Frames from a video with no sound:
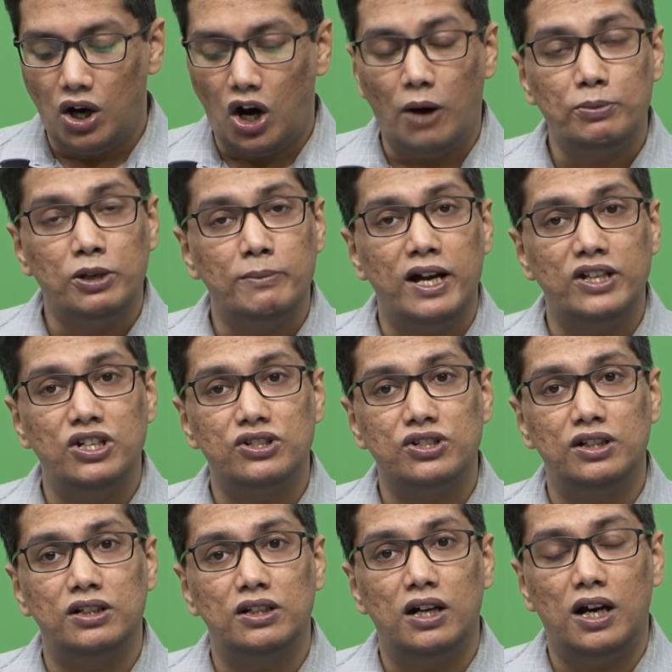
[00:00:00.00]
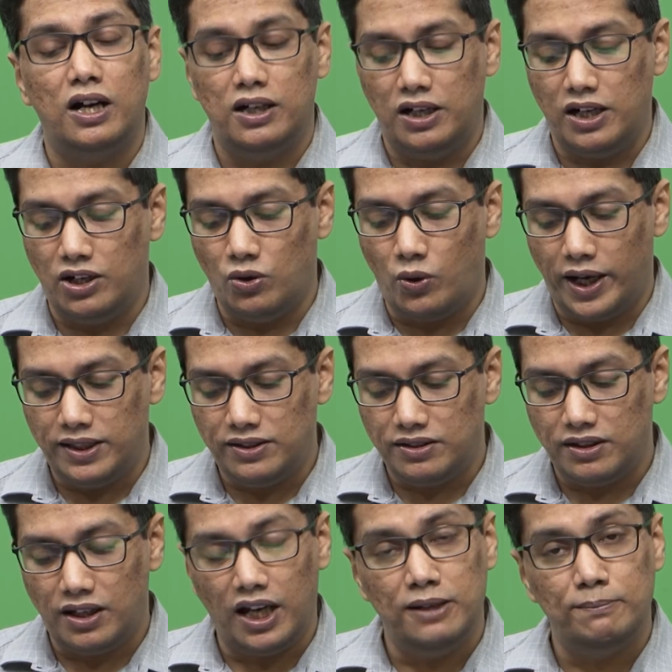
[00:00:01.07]
optimization under
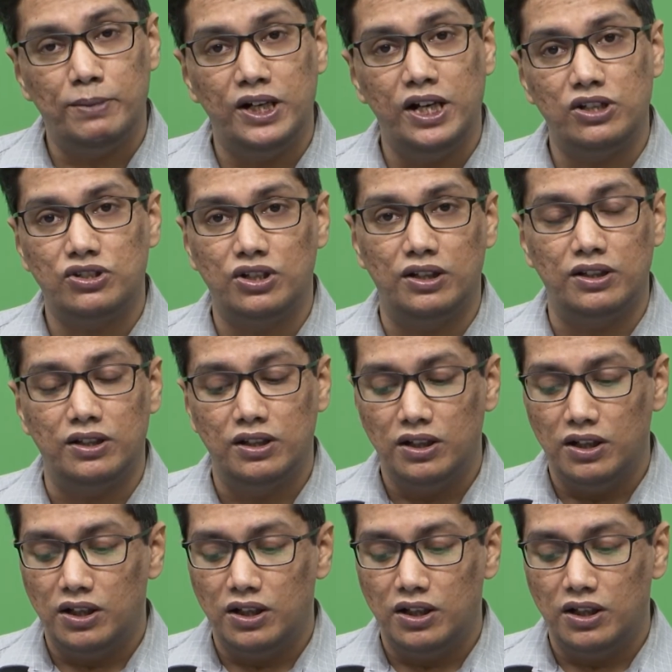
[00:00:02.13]
noise and prediction,